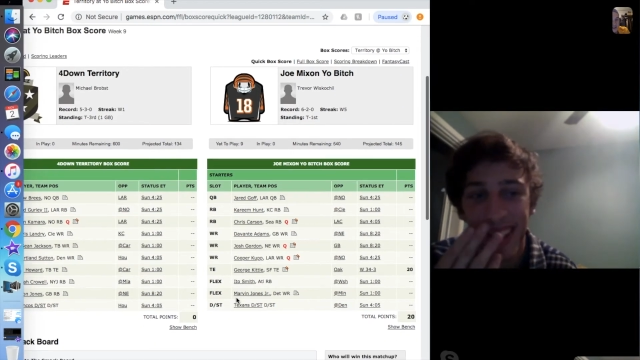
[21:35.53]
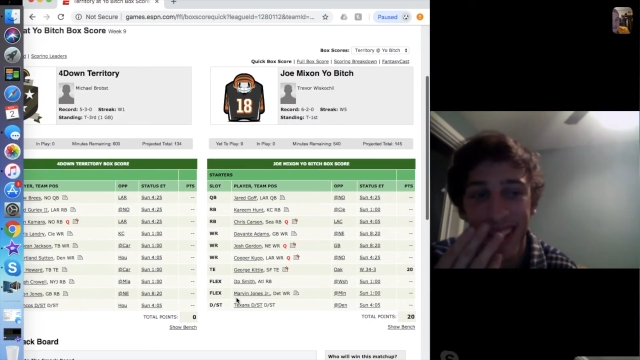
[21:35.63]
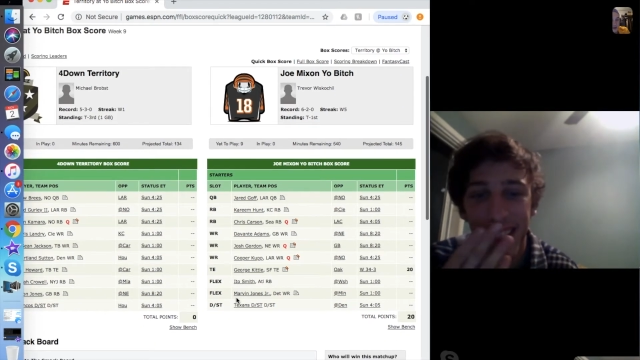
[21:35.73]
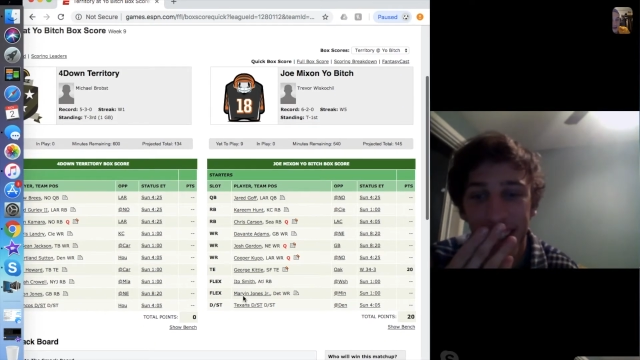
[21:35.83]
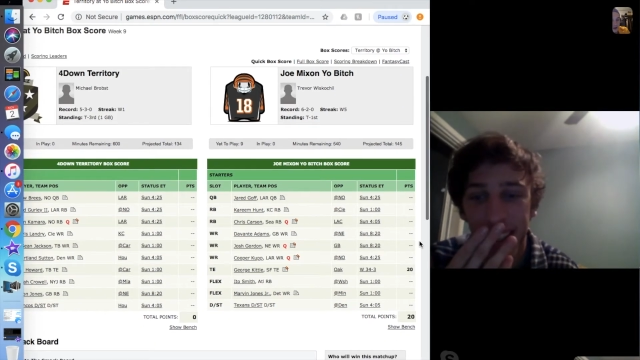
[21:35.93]

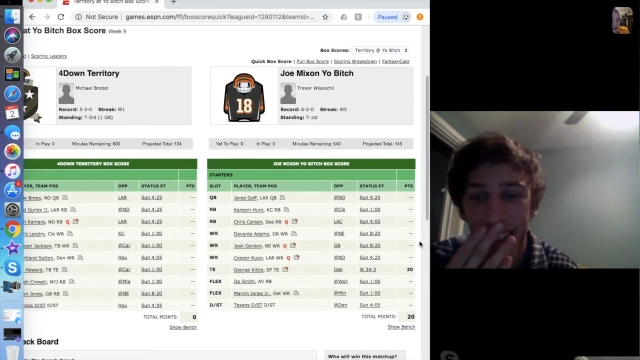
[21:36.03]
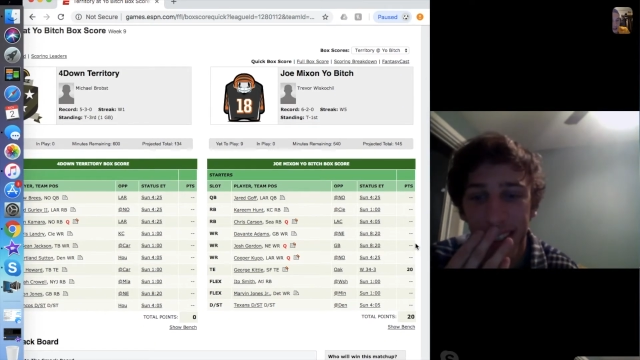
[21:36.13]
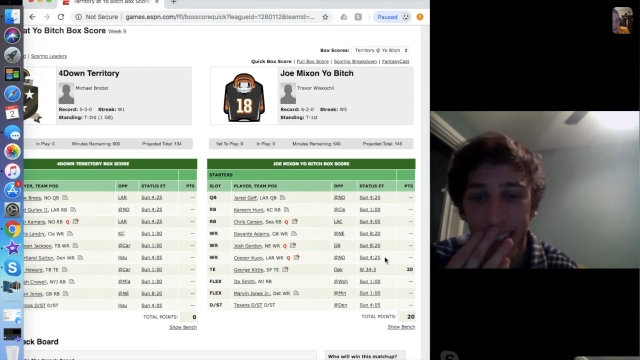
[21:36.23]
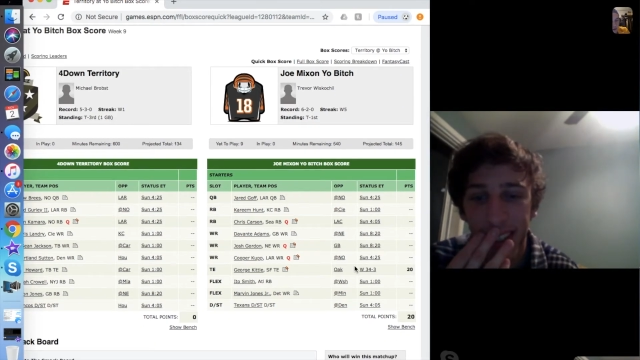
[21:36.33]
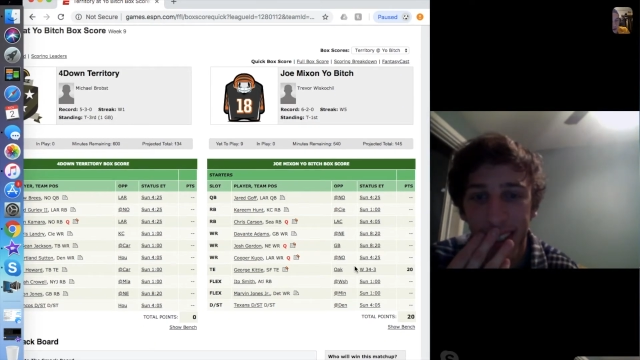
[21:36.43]
Trevor. Got the
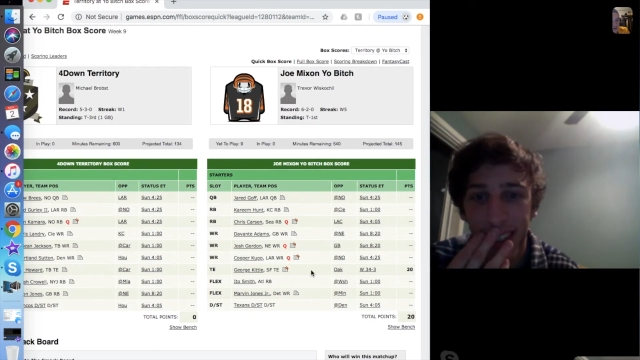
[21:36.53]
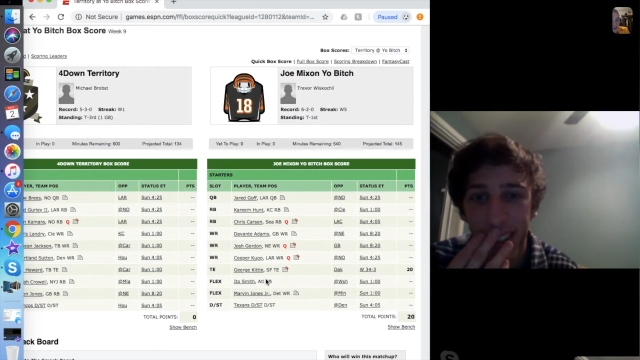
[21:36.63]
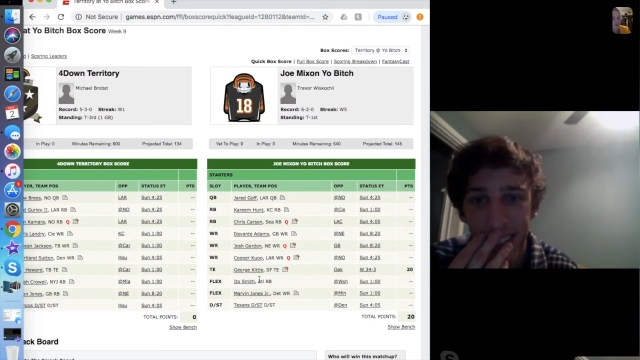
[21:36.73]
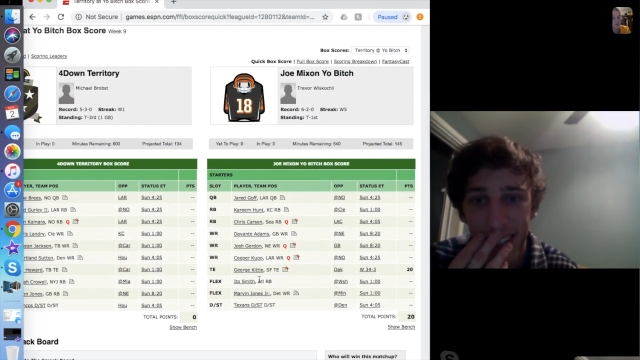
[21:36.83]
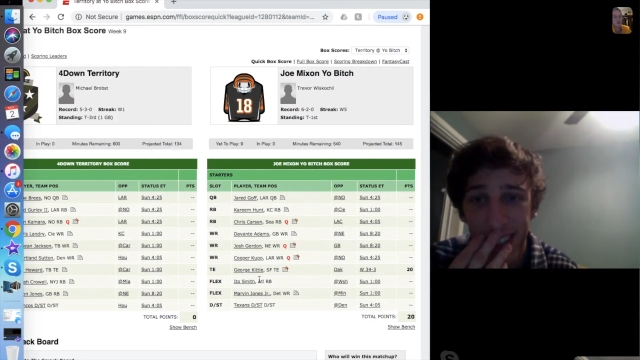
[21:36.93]
20 from
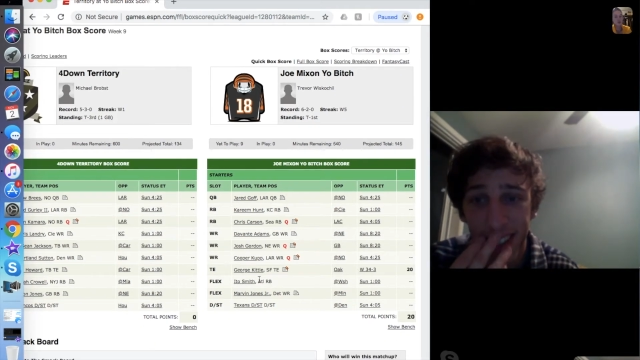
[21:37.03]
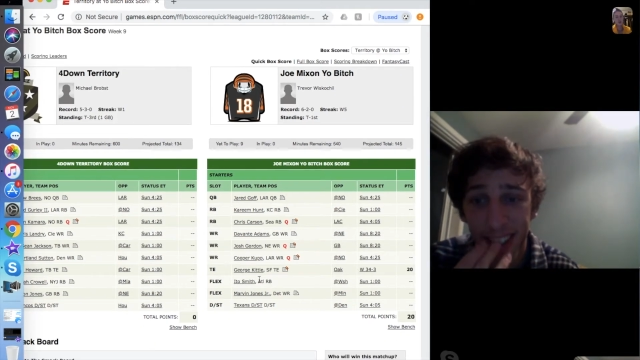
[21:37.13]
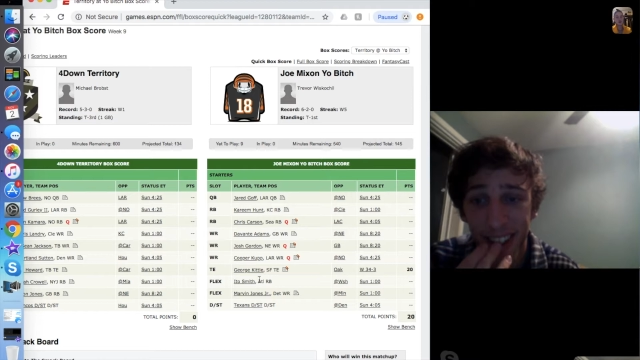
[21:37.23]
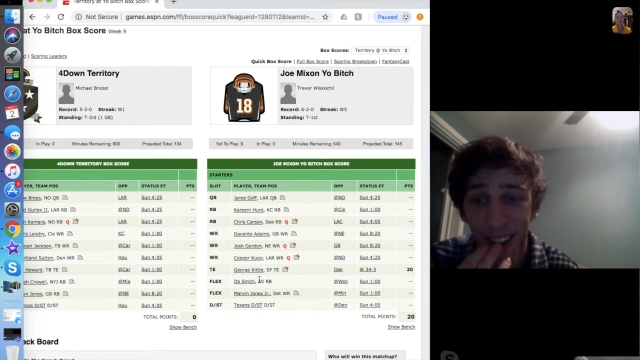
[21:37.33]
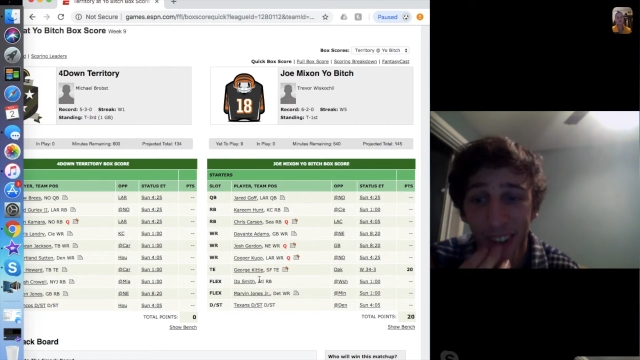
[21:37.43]
George Kittle.